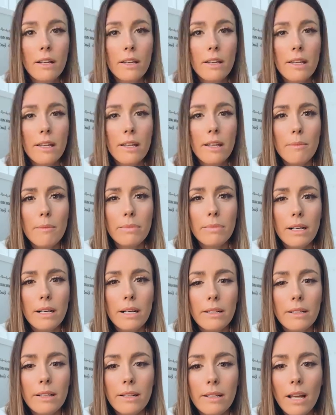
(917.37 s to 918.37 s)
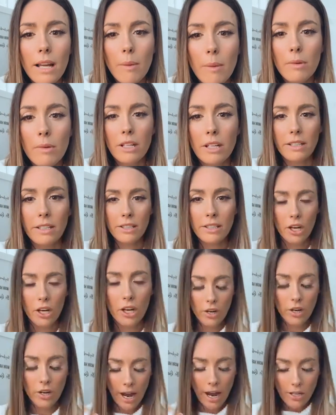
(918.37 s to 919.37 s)
I think I'm plugged in. I'm good.
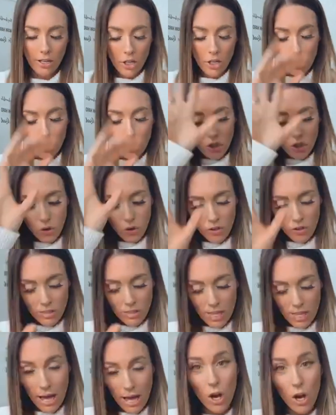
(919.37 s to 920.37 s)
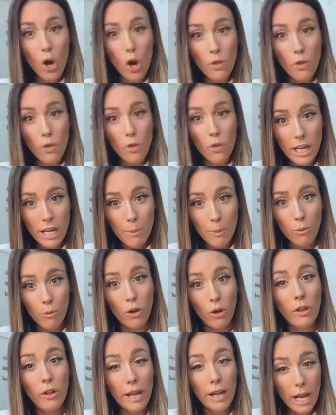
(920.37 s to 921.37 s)
Okay, so there's that. Oh, there's
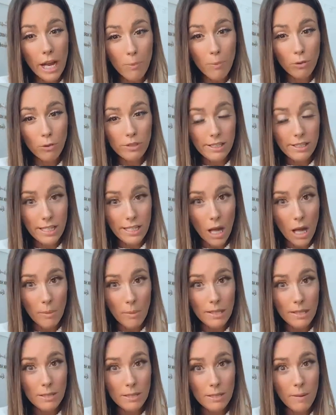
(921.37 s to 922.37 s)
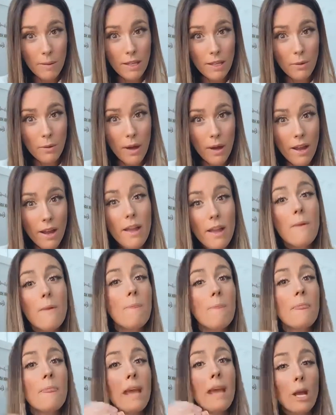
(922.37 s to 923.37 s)
April. April did tell me this, by the way.
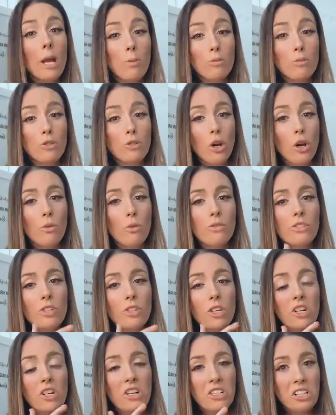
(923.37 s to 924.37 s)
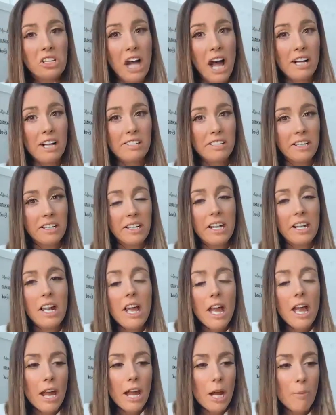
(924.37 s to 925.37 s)
April Jones, classic.
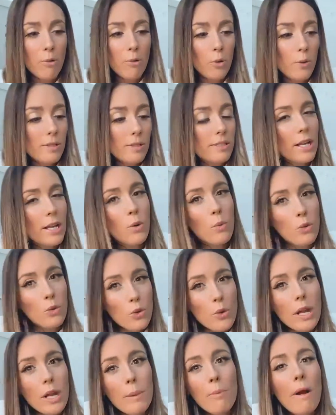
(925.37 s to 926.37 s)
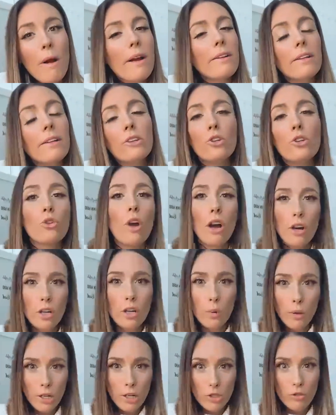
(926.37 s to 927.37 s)
April was like, when you get pregnant, you're not
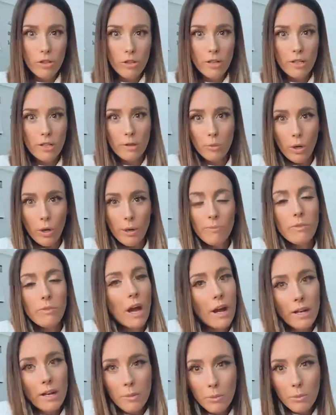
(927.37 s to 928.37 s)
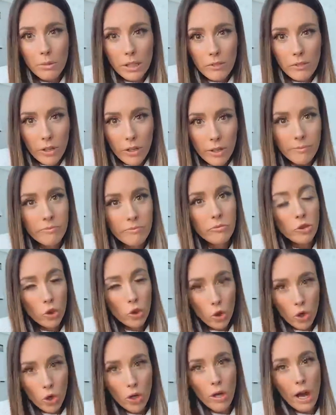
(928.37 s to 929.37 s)
going to want to drink anymore. I didn't believe her.
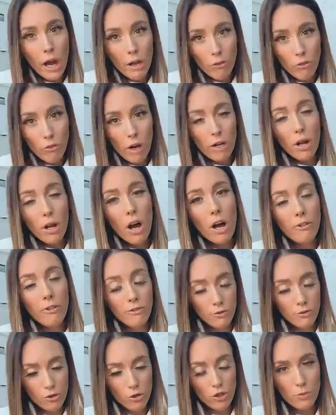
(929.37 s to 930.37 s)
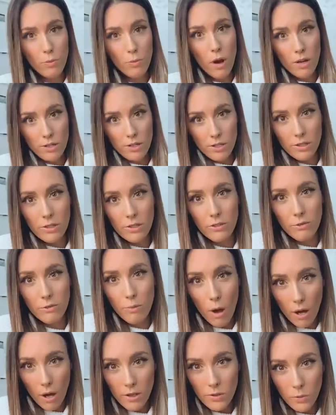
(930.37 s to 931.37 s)
The girl, I run off juice boxes of
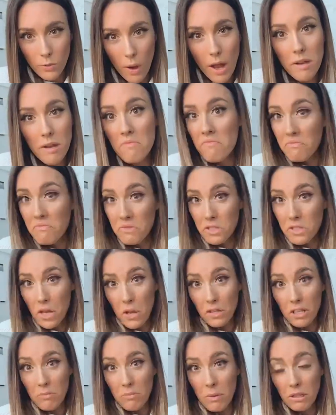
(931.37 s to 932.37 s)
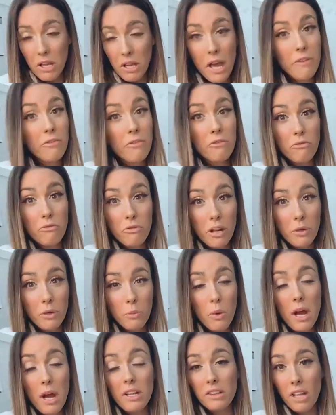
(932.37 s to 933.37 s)
boxed wine. That's how I live my life.
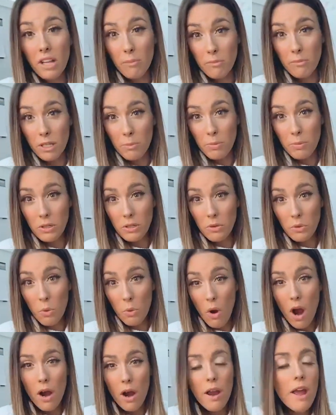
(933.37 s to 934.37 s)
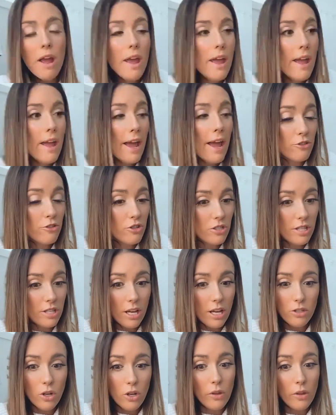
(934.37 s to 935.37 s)
Red wine, love me a Pinot Noir. And she
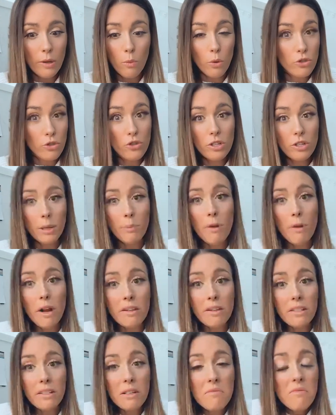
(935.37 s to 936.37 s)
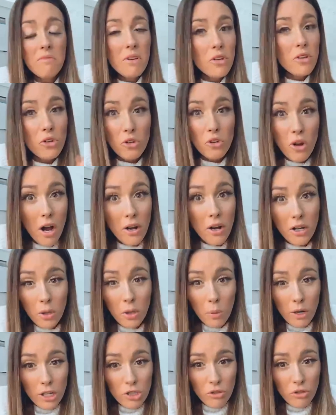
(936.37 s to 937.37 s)
said, no, like once you get pregnant, you're not going
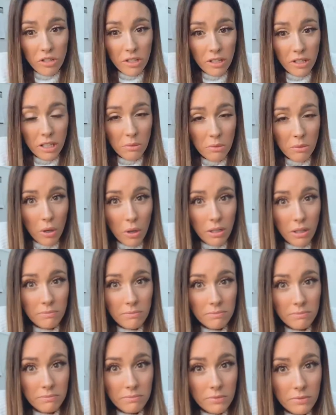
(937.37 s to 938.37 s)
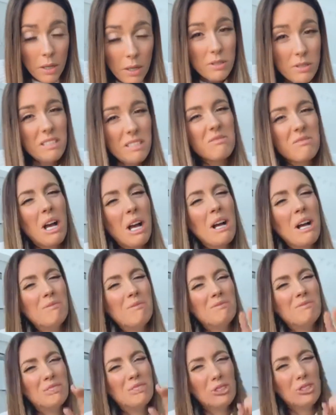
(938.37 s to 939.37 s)
to want to drink anymore. And I was like,
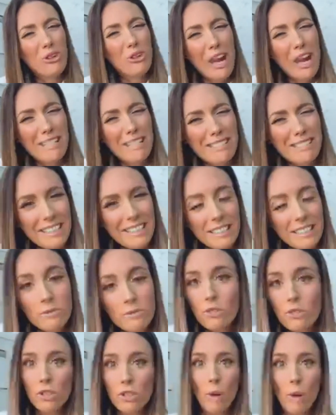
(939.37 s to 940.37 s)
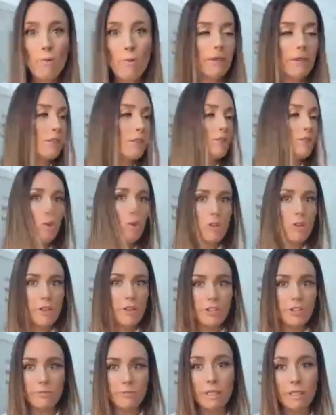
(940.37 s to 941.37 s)
you're crazy. Got pregnant, don't
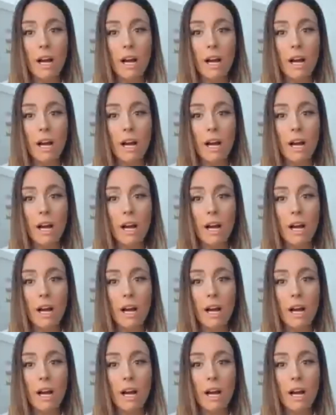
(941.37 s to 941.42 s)
touch it.